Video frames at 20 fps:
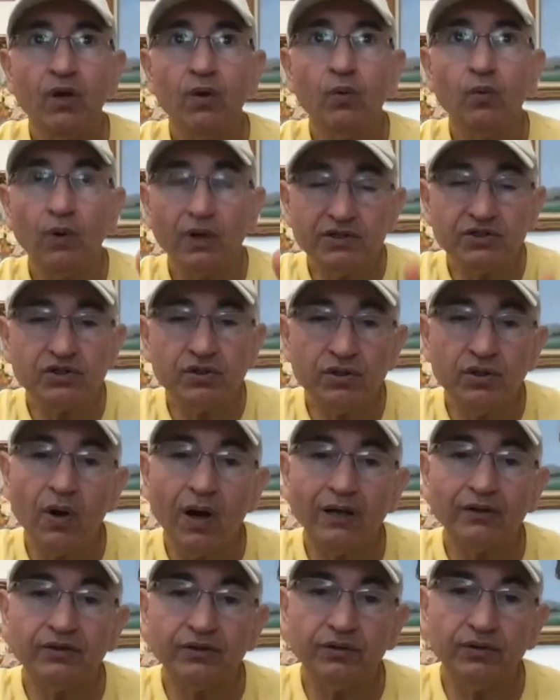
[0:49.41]
Once you know
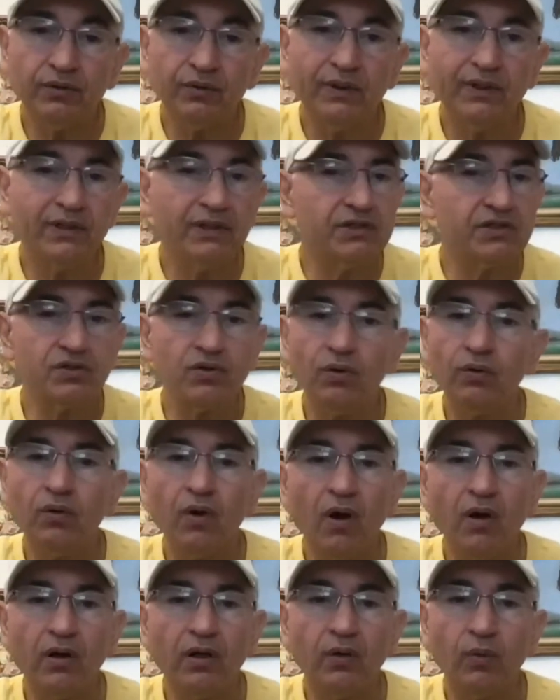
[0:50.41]
how to do it, it's no
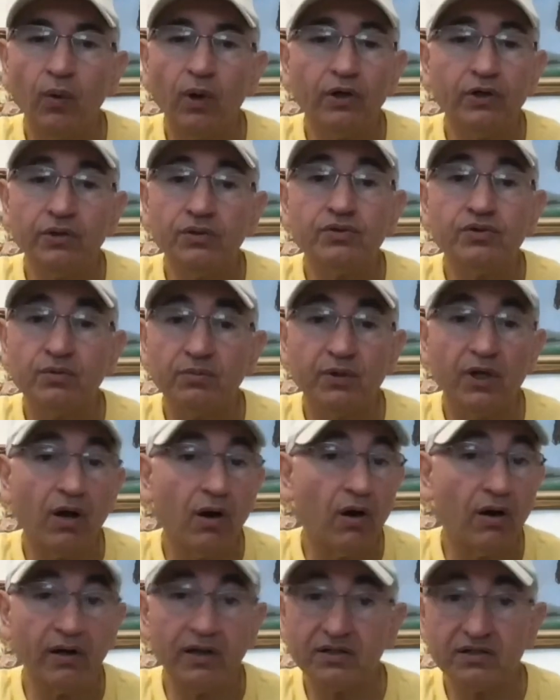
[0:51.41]
longer what used to be
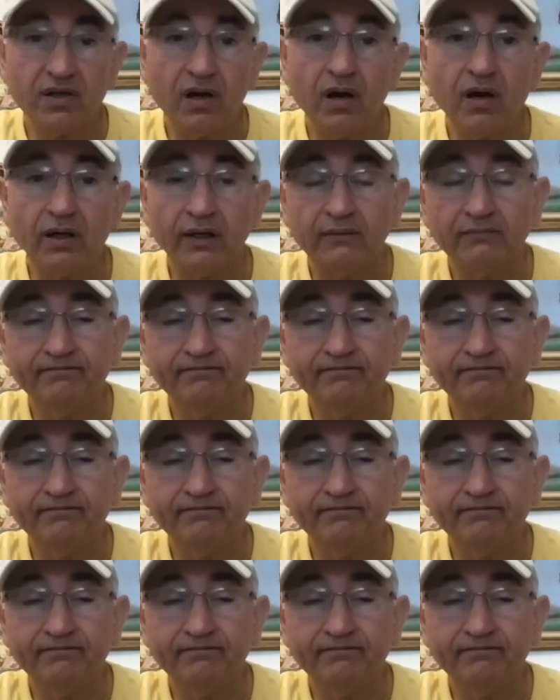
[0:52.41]
hard is hard.